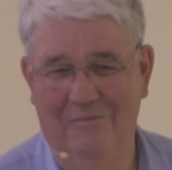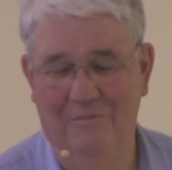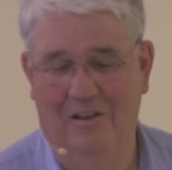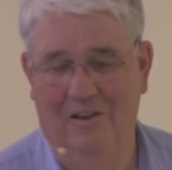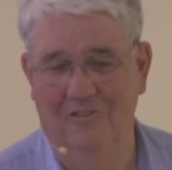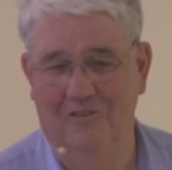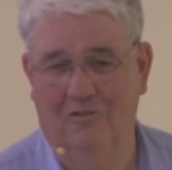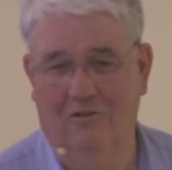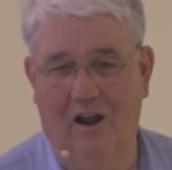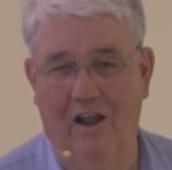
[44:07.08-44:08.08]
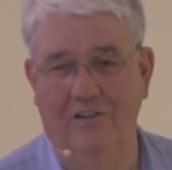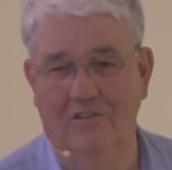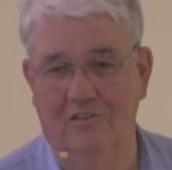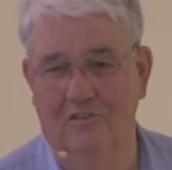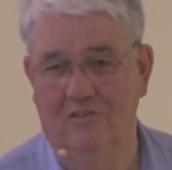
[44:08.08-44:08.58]
Because
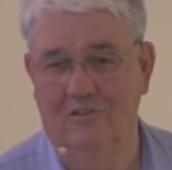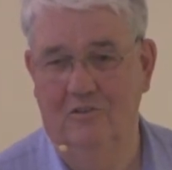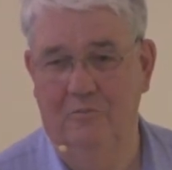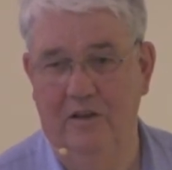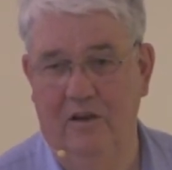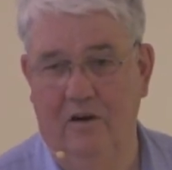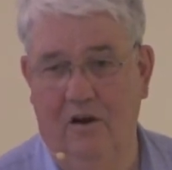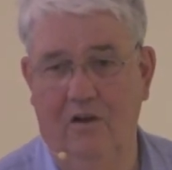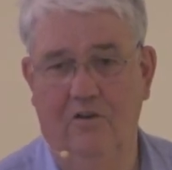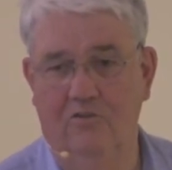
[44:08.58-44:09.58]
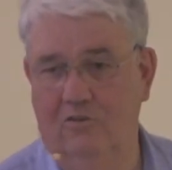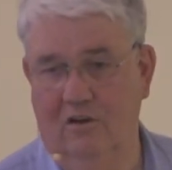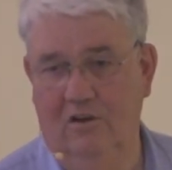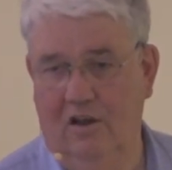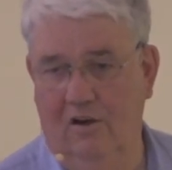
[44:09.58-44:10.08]
Christ is the speaker, you
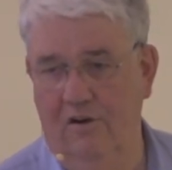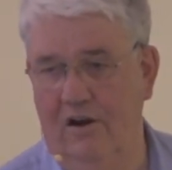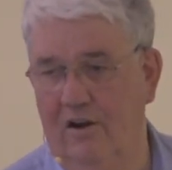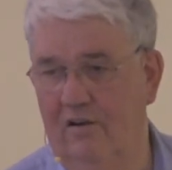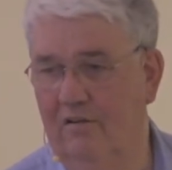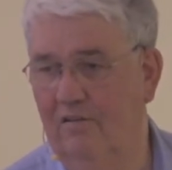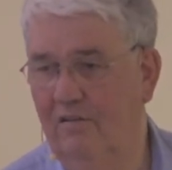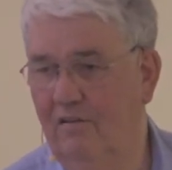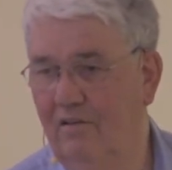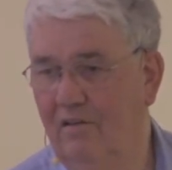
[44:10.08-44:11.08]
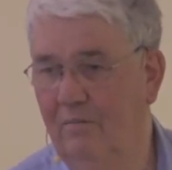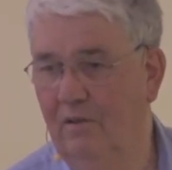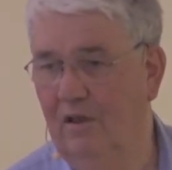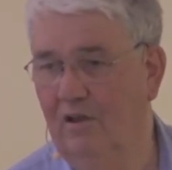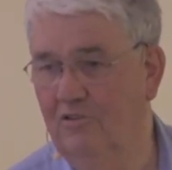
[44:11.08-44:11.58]
can count on it.
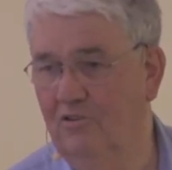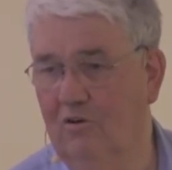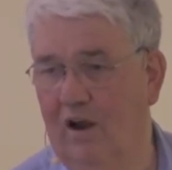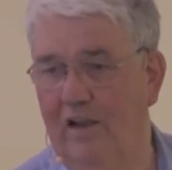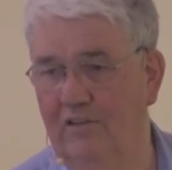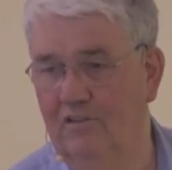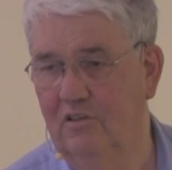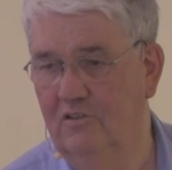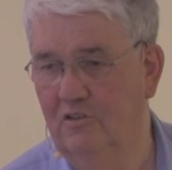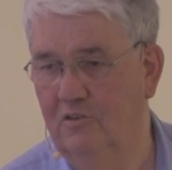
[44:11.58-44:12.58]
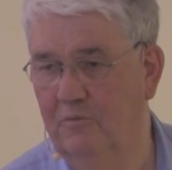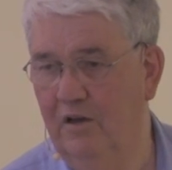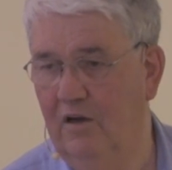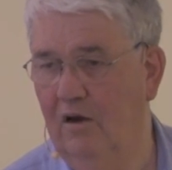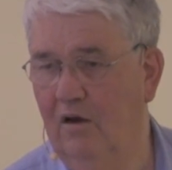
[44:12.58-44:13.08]
Because Christ is the
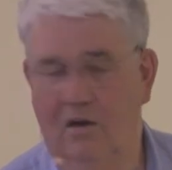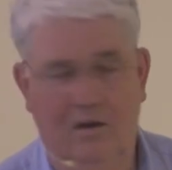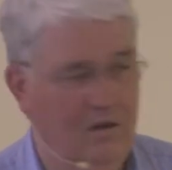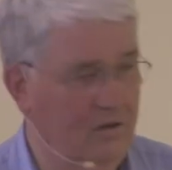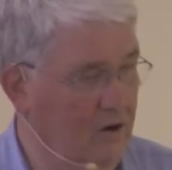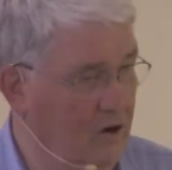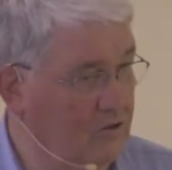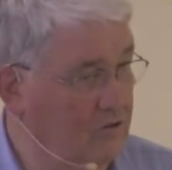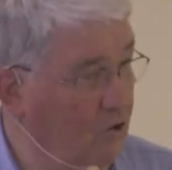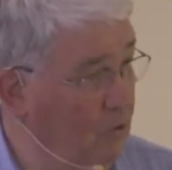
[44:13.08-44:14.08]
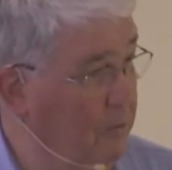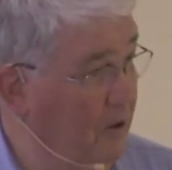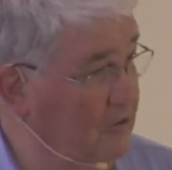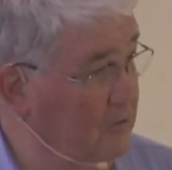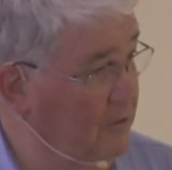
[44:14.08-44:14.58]
speaker, there's no
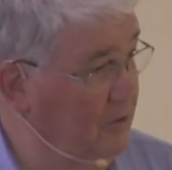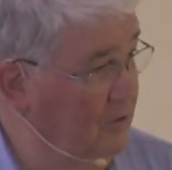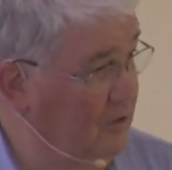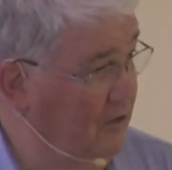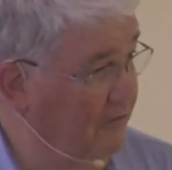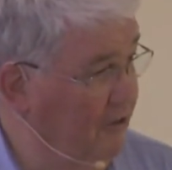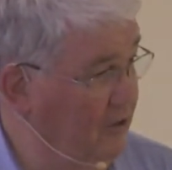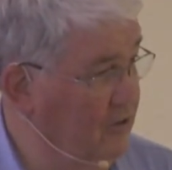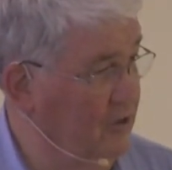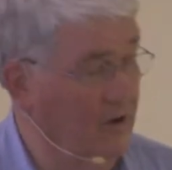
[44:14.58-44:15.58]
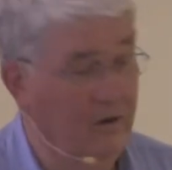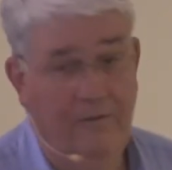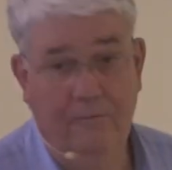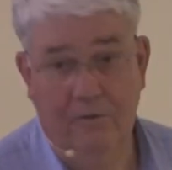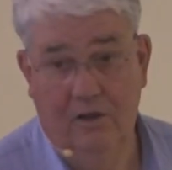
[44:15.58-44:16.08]
possibility of failure.
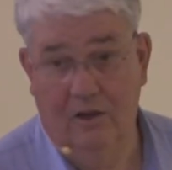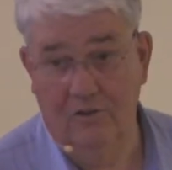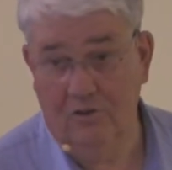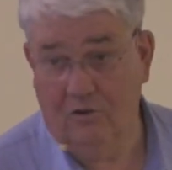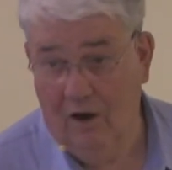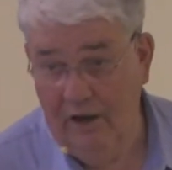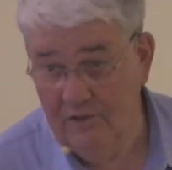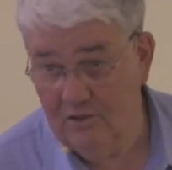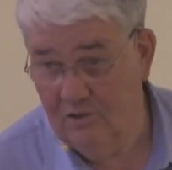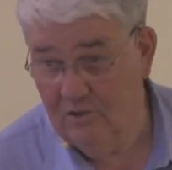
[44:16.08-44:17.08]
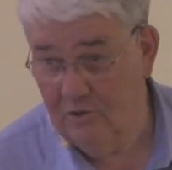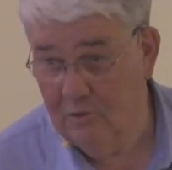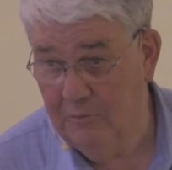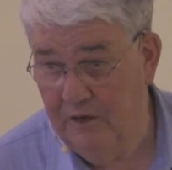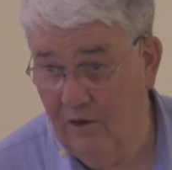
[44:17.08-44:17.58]
Because Christ is the
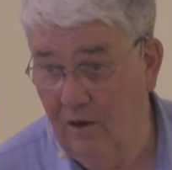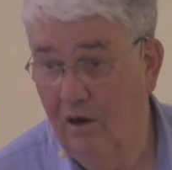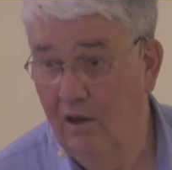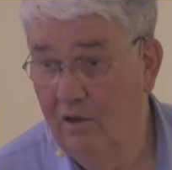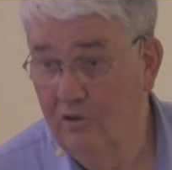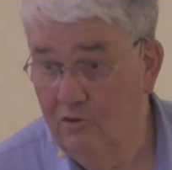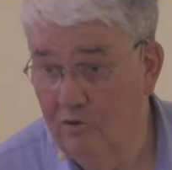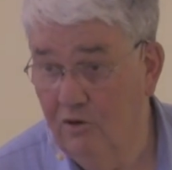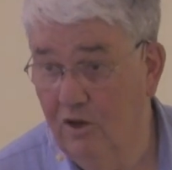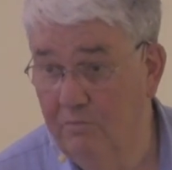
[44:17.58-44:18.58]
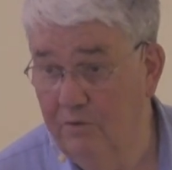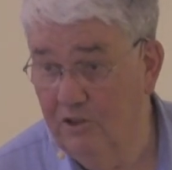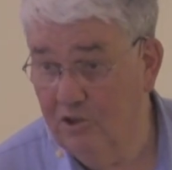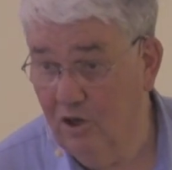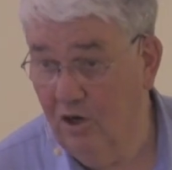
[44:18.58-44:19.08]
speaker, you can
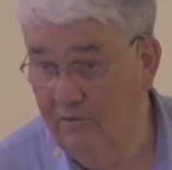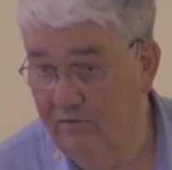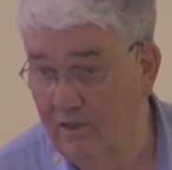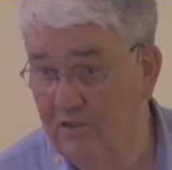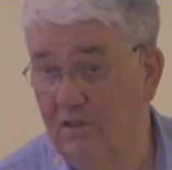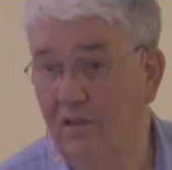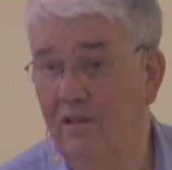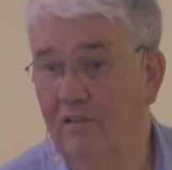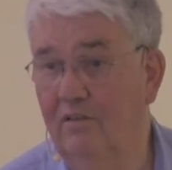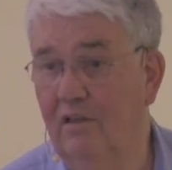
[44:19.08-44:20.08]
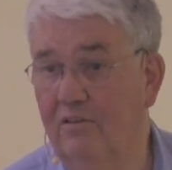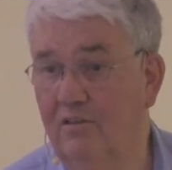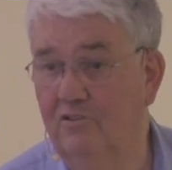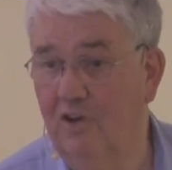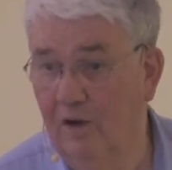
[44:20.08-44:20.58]
be sure of this, that
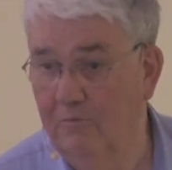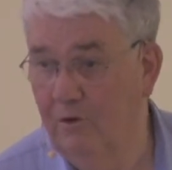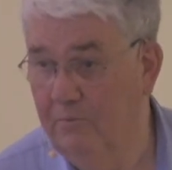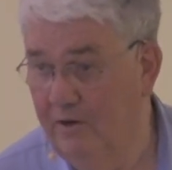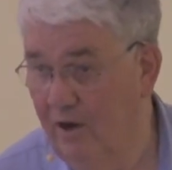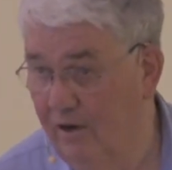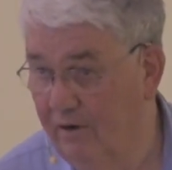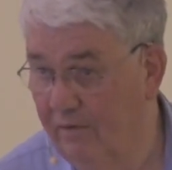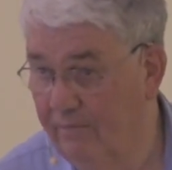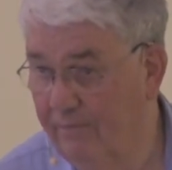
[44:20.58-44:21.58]
the job will be done.